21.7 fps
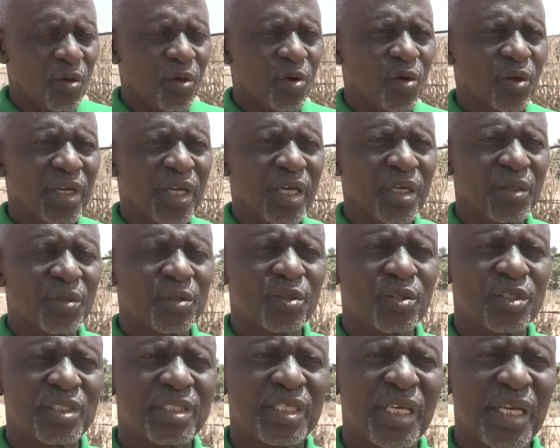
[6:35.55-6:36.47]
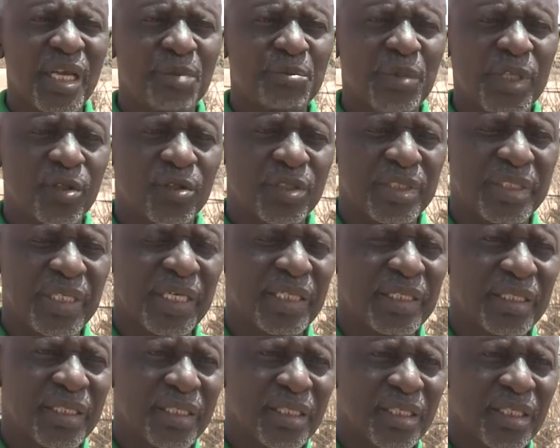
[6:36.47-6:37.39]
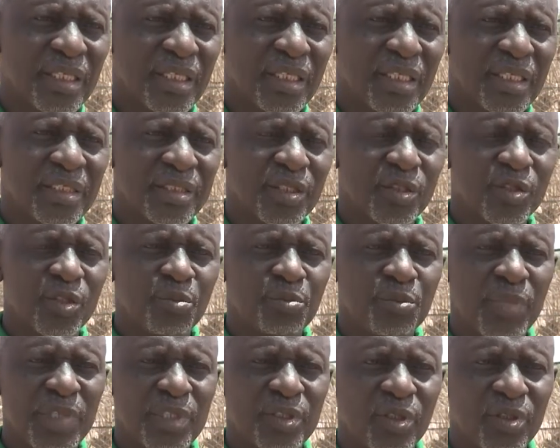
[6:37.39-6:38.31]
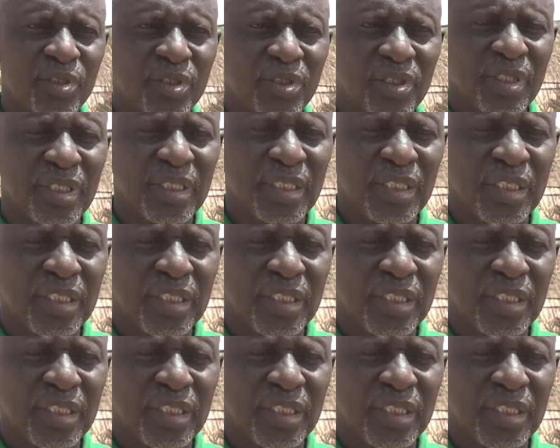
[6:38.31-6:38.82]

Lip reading: The good practices consist of using Zai method,